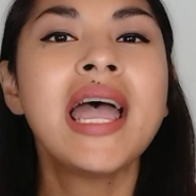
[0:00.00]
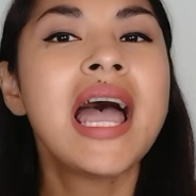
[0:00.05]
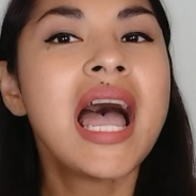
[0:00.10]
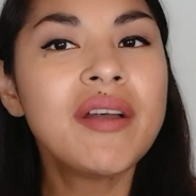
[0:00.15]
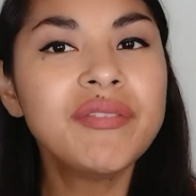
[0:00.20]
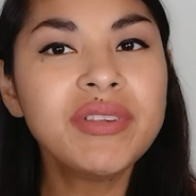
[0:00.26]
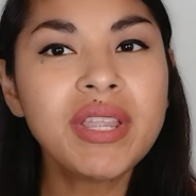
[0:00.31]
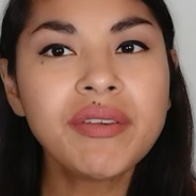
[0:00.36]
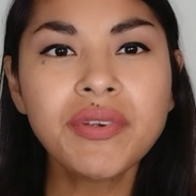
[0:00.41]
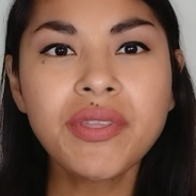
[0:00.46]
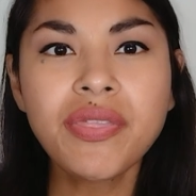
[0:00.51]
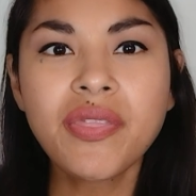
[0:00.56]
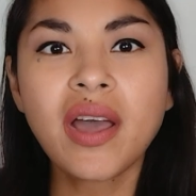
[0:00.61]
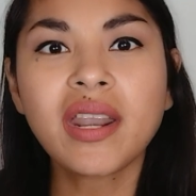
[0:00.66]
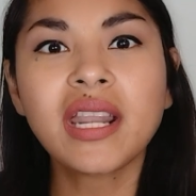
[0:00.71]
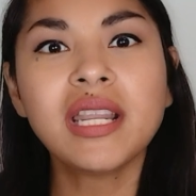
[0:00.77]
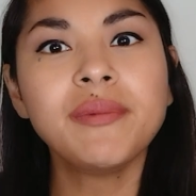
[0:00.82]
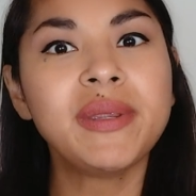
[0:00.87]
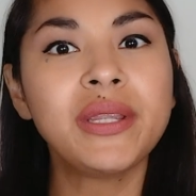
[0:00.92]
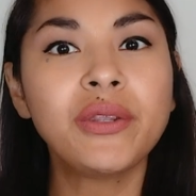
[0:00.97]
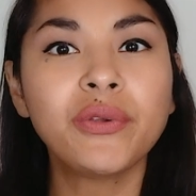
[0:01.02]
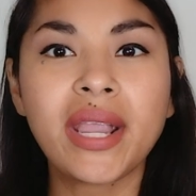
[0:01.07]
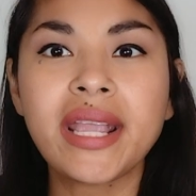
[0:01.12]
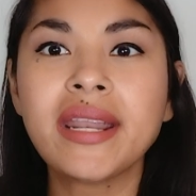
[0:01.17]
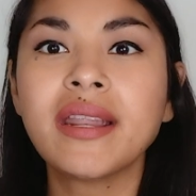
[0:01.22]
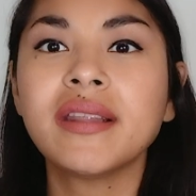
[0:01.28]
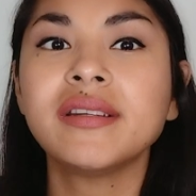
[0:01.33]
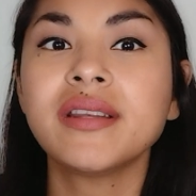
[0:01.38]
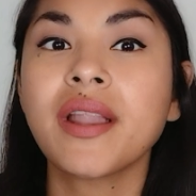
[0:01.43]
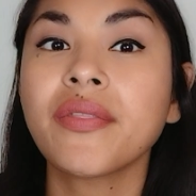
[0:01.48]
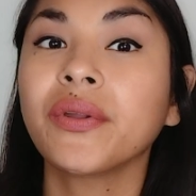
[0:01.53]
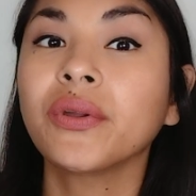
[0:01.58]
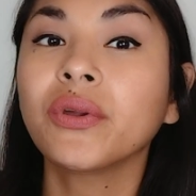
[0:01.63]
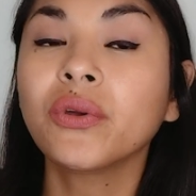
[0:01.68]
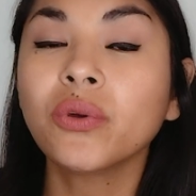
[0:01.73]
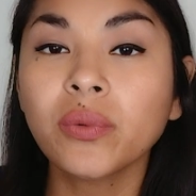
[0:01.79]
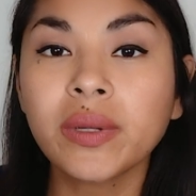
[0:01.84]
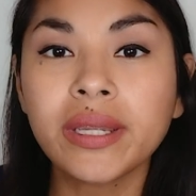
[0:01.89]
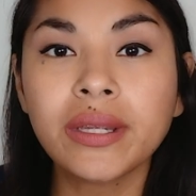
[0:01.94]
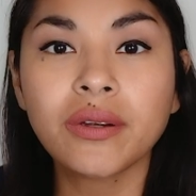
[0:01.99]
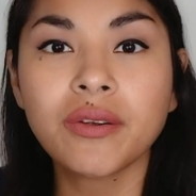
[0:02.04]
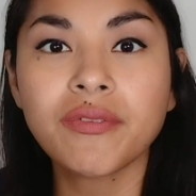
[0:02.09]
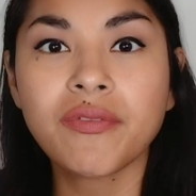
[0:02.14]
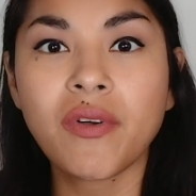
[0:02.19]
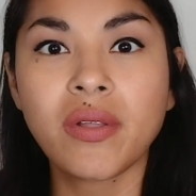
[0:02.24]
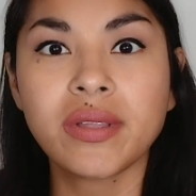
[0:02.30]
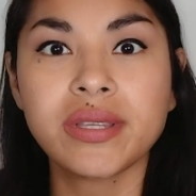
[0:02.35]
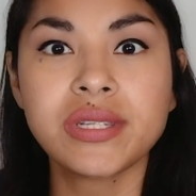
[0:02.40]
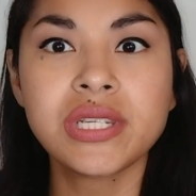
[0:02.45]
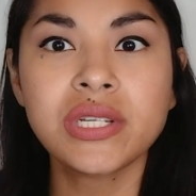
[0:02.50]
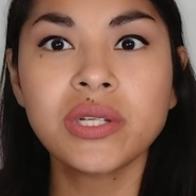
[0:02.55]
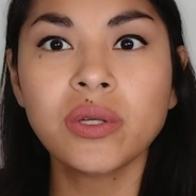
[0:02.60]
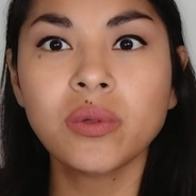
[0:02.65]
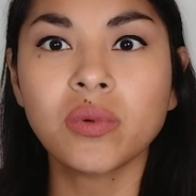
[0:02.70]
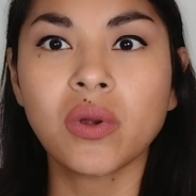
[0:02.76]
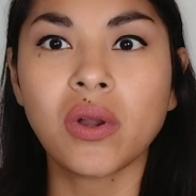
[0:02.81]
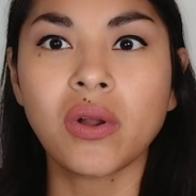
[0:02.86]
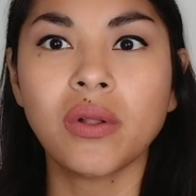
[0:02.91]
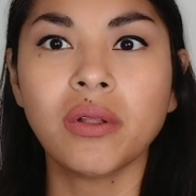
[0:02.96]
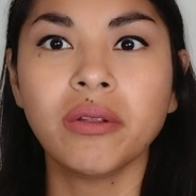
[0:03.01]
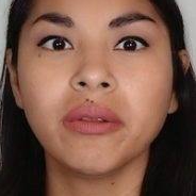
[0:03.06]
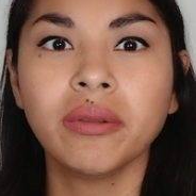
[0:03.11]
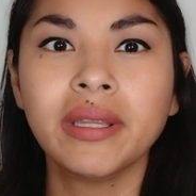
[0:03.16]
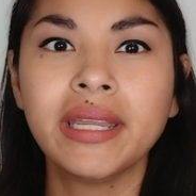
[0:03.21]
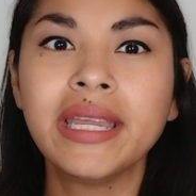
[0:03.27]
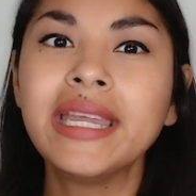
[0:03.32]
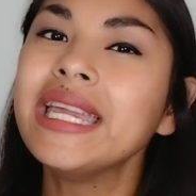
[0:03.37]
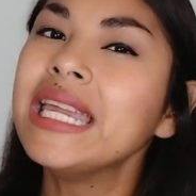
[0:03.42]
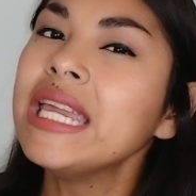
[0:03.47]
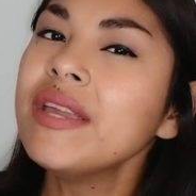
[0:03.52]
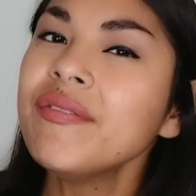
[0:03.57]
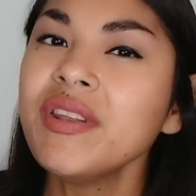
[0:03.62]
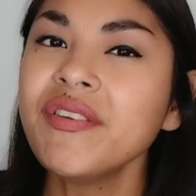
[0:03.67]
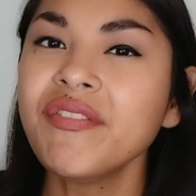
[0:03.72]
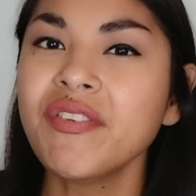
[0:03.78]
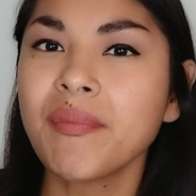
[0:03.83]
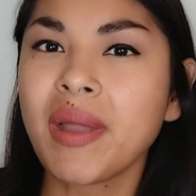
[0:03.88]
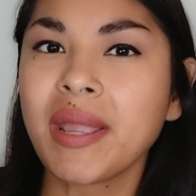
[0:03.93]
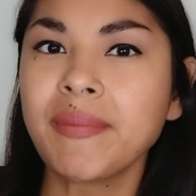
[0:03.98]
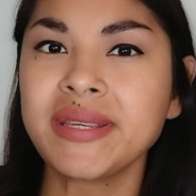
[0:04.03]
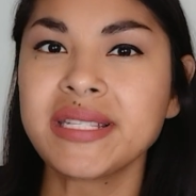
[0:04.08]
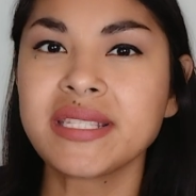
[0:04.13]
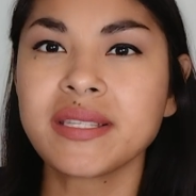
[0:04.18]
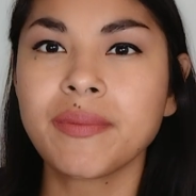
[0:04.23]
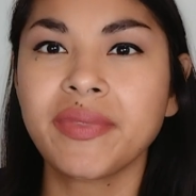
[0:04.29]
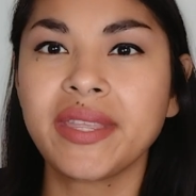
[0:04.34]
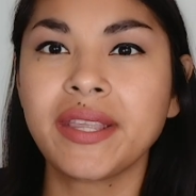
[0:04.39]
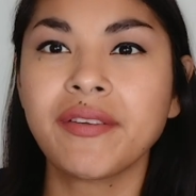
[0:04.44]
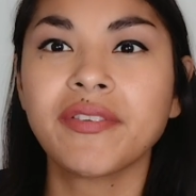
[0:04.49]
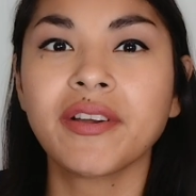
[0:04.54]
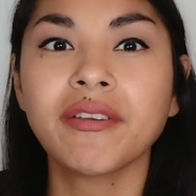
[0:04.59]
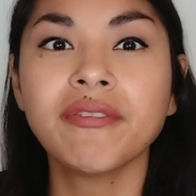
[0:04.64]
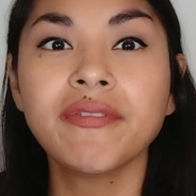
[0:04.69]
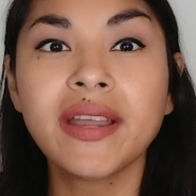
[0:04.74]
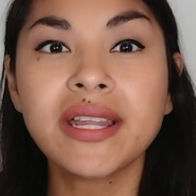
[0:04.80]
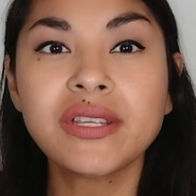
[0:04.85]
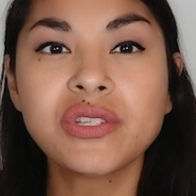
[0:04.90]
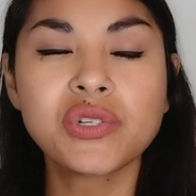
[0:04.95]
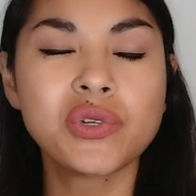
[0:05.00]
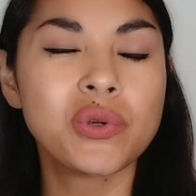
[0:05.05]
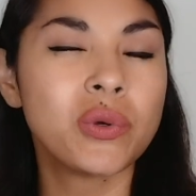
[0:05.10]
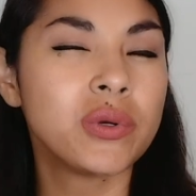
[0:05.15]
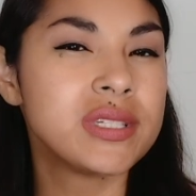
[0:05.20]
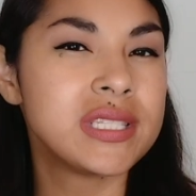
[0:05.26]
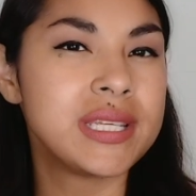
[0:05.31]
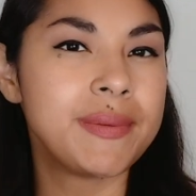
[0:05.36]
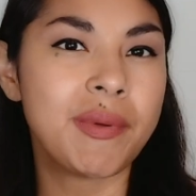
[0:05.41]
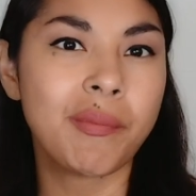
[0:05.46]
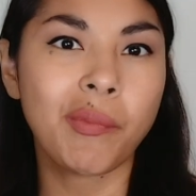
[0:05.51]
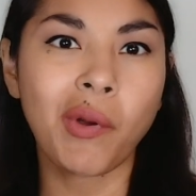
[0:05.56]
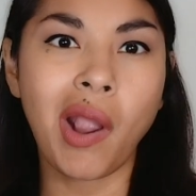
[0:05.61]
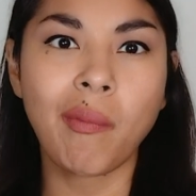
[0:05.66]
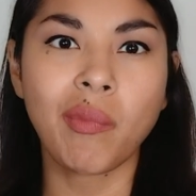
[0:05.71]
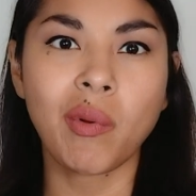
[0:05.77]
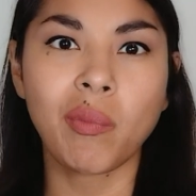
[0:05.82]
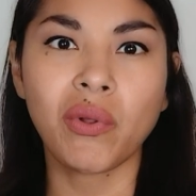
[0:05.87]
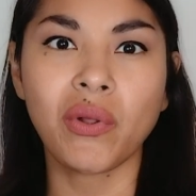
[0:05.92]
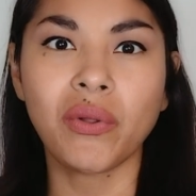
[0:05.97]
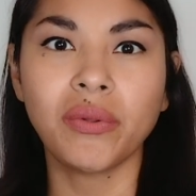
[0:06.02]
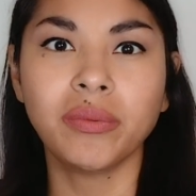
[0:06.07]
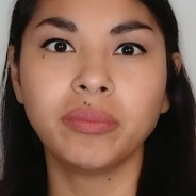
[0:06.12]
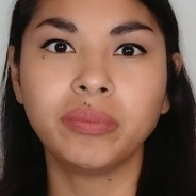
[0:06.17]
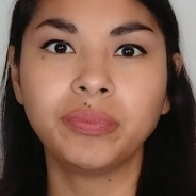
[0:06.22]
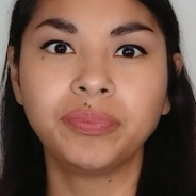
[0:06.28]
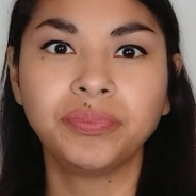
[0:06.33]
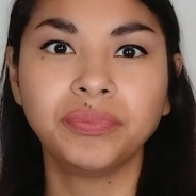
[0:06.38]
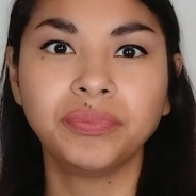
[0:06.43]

Have you ever thought I'd be great at another career or volunteer role, even if it might be something far-fetched or seem improbable?